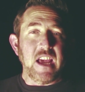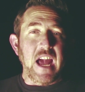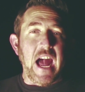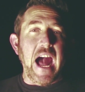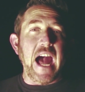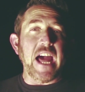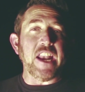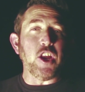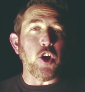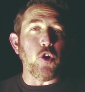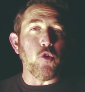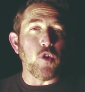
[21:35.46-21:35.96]

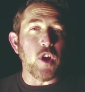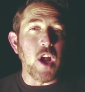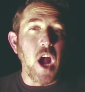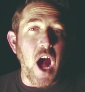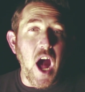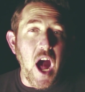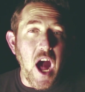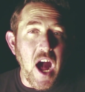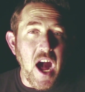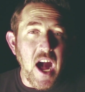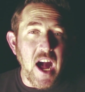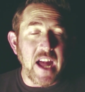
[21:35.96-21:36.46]
I know
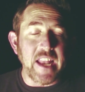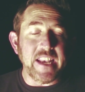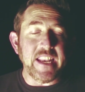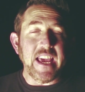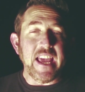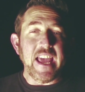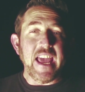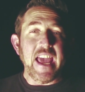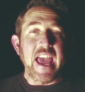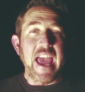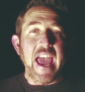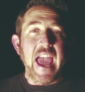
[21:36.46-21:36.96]

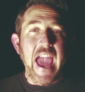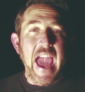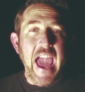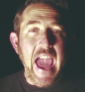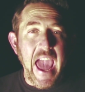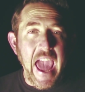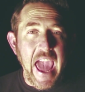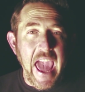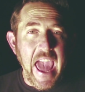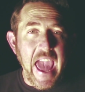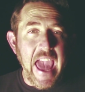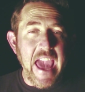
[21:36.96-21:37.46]
God
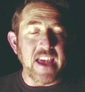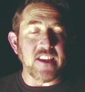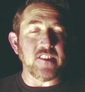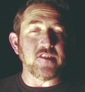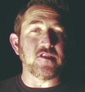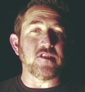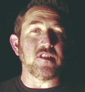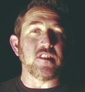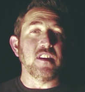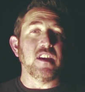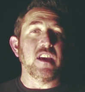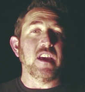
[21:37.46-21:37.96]

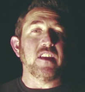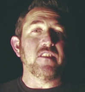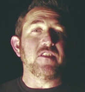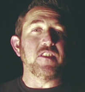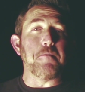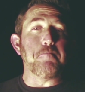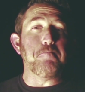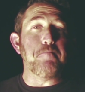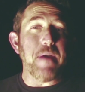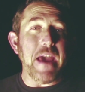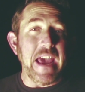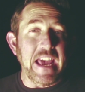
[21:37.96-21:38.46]
has
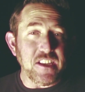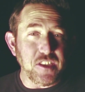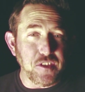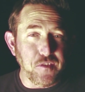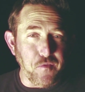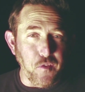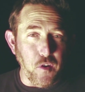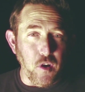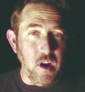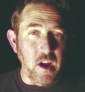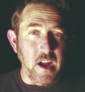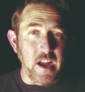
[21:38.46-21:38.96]
the best
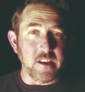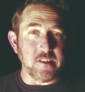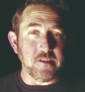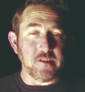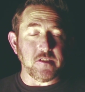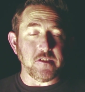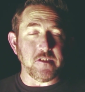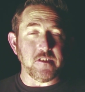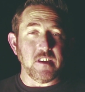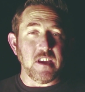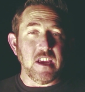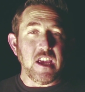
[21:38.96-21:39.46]
for
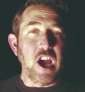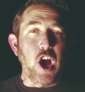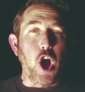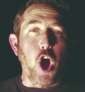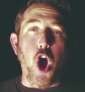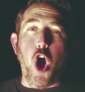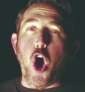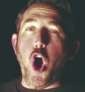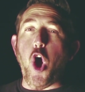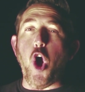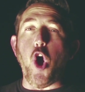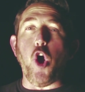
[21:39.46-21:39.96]
us.
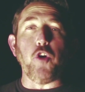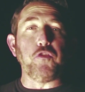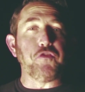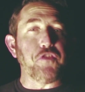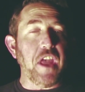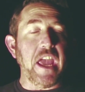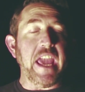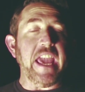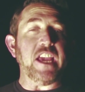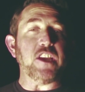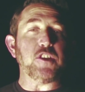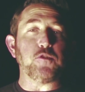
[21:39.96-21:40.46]
All
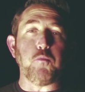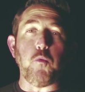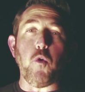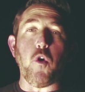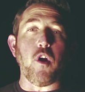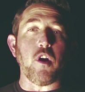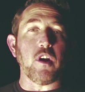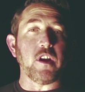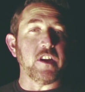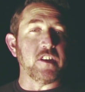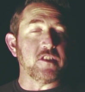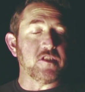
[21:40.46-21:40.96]
things
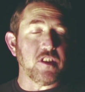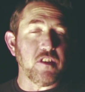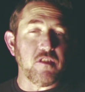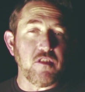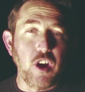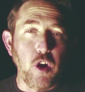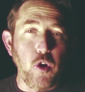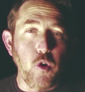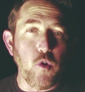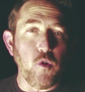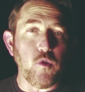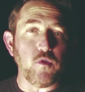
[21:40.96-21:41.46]
work unto
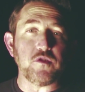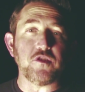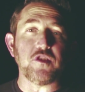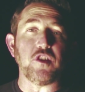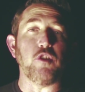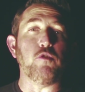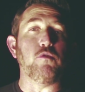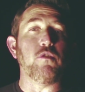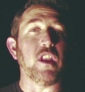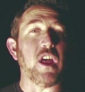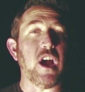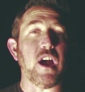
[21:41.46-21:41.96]
those
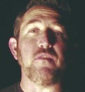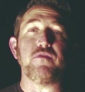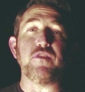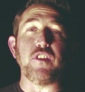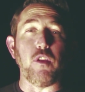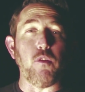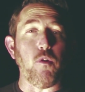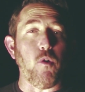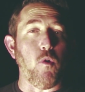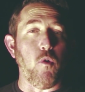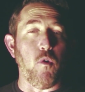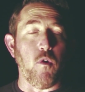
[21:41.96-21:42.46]
who love the
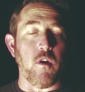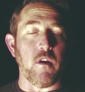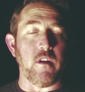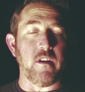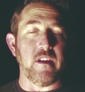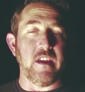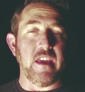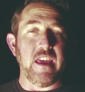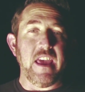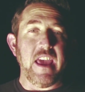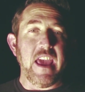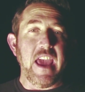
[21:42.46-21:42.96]
Lord
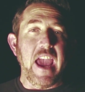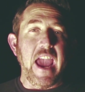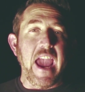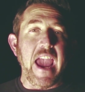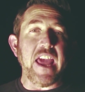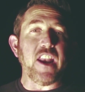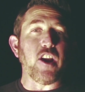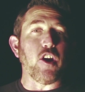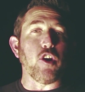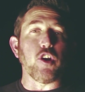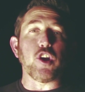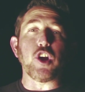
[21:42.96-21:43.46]

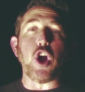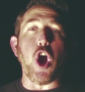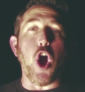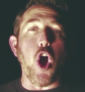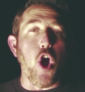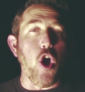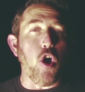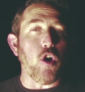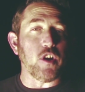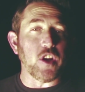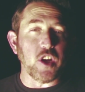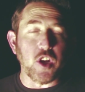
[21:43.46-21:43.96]
and are
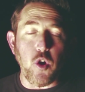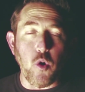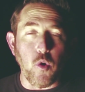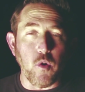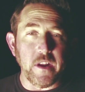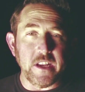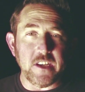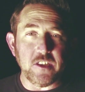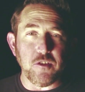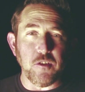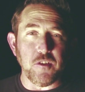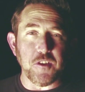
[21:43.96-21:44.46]
called
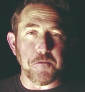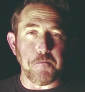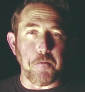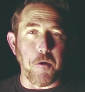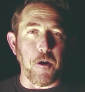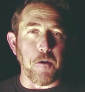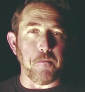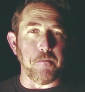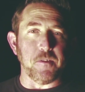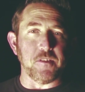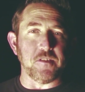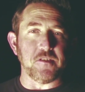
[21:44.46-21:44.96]
according to His
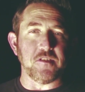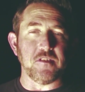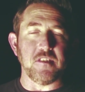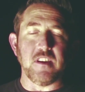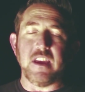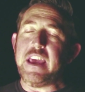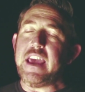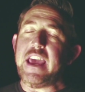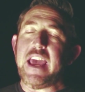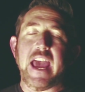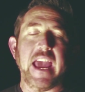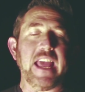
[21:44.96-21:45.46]
purpose.
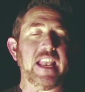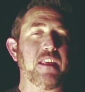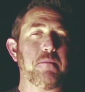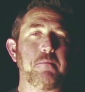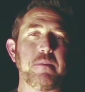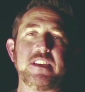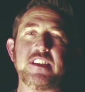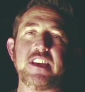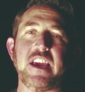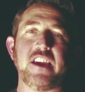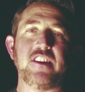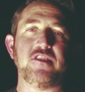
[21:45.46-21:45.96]
Hey, let
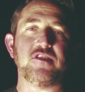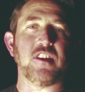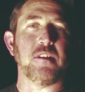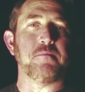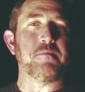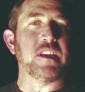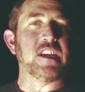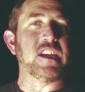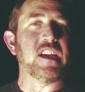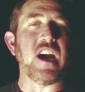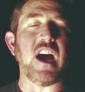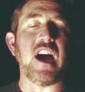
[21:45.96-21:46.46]
me tell you
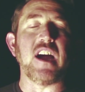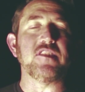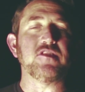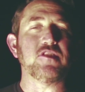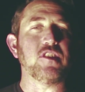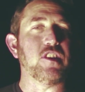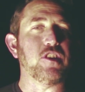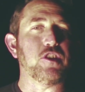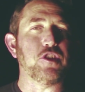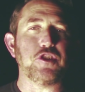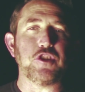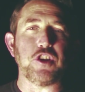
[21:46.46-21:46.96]
something. God's
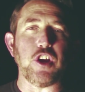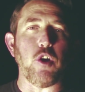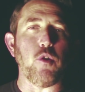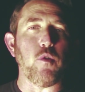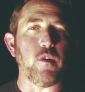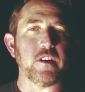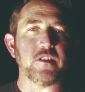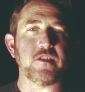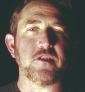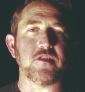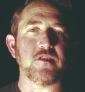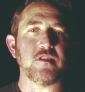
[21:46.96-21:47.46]
going to show
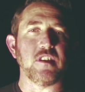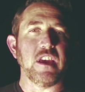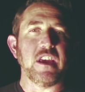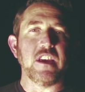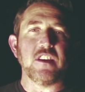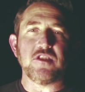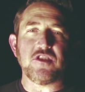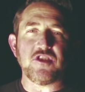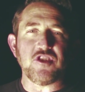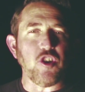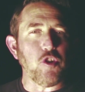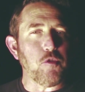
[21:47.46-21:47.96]
us
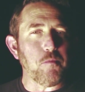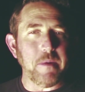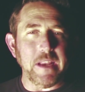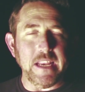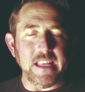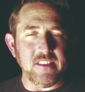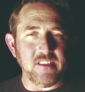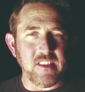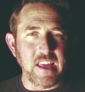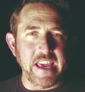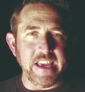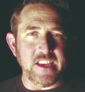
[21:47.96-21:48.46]
so
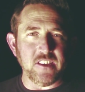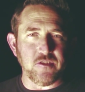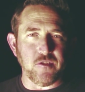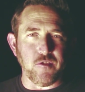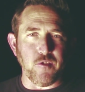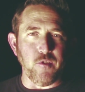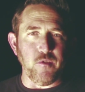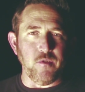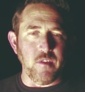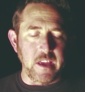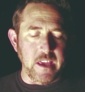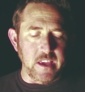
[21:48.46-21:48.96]
many things
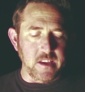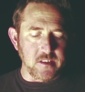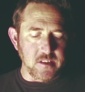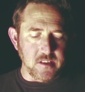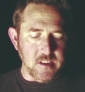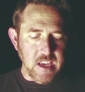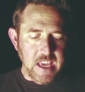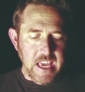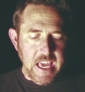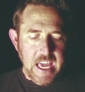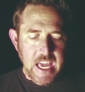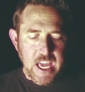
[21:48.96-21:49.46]
through
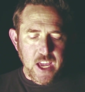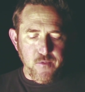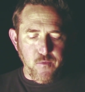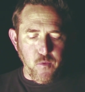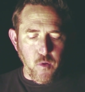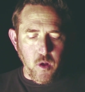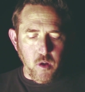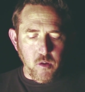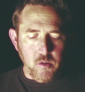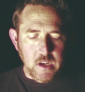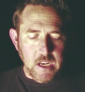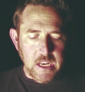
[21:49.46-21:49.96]
this if
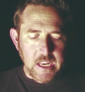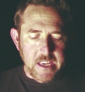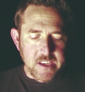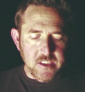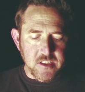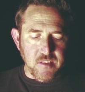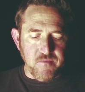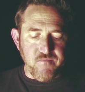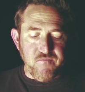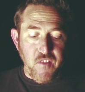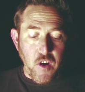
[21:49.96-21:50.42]
we'll only listen.